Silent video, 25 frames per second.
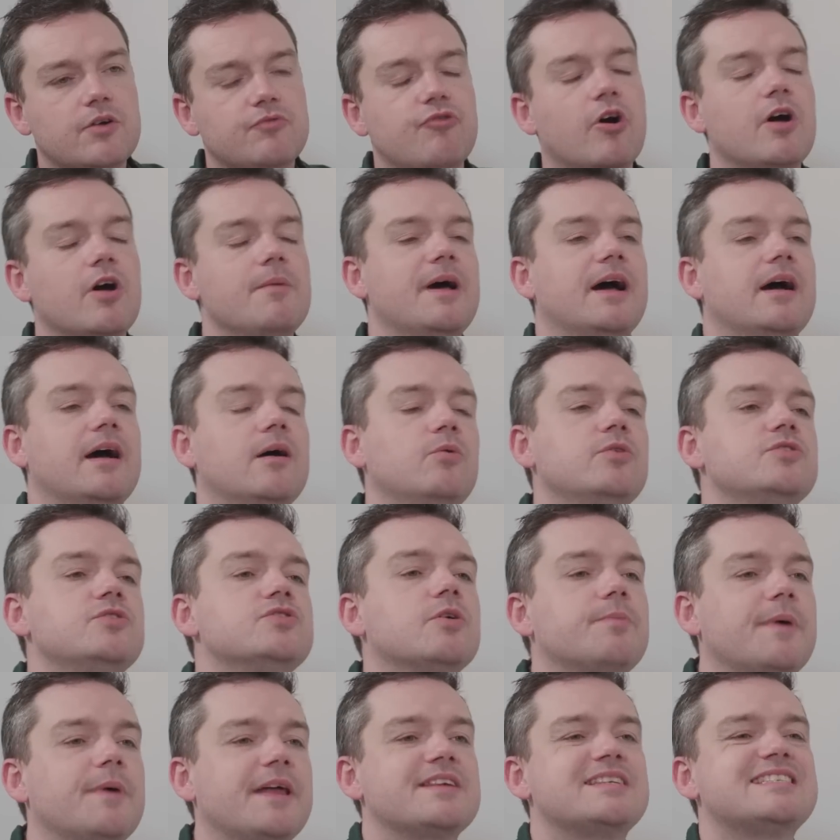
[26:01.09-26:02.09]
Right, Matt, I want to
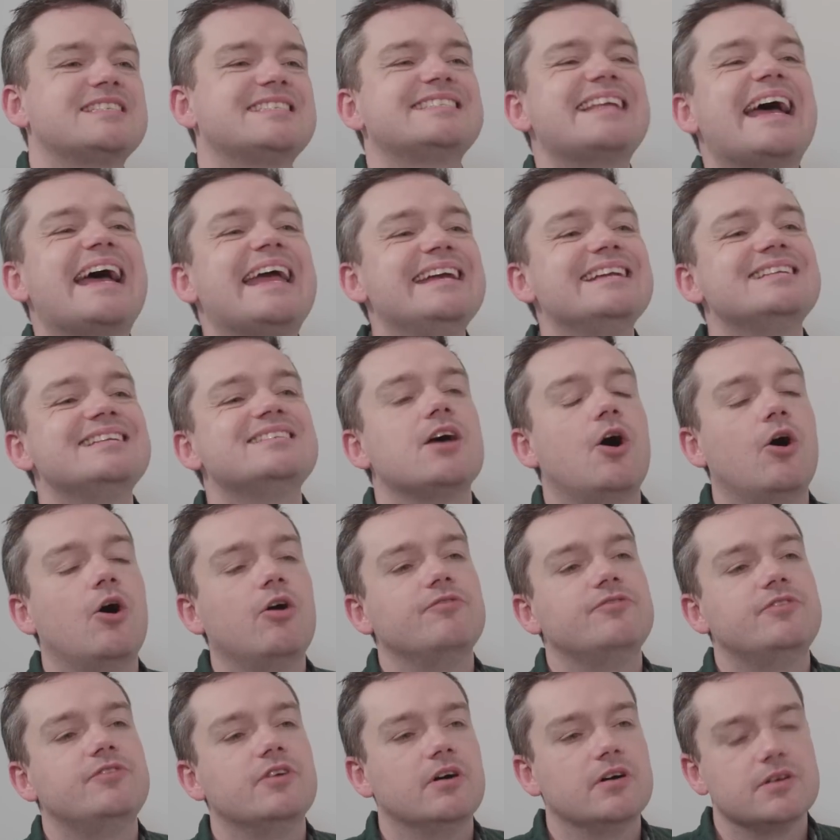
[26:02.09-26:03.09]
talk about the state
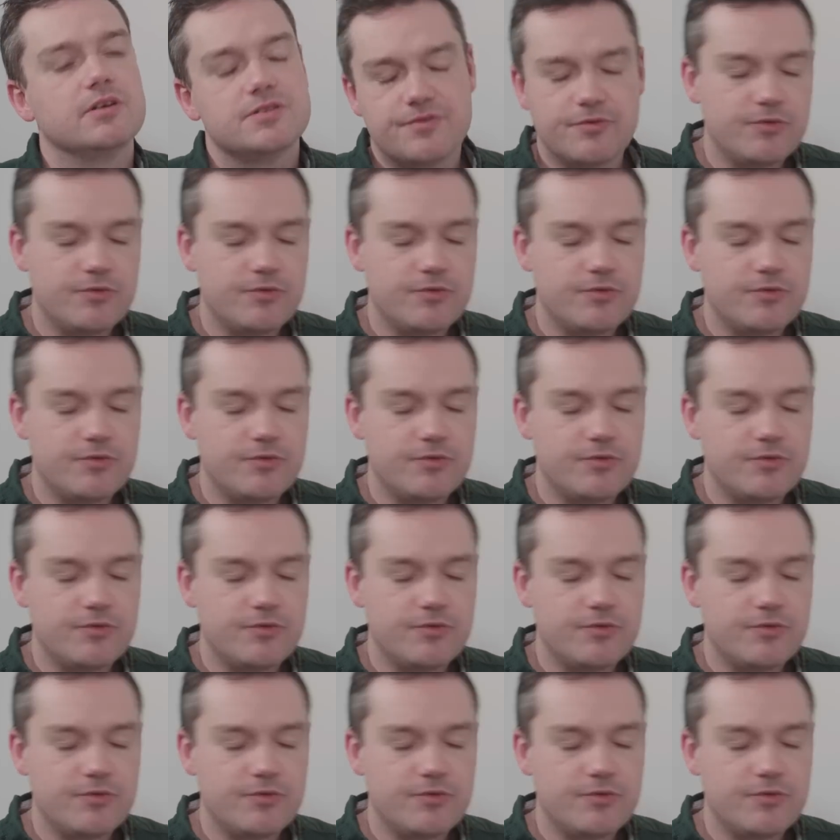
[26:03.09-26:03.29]
of darts.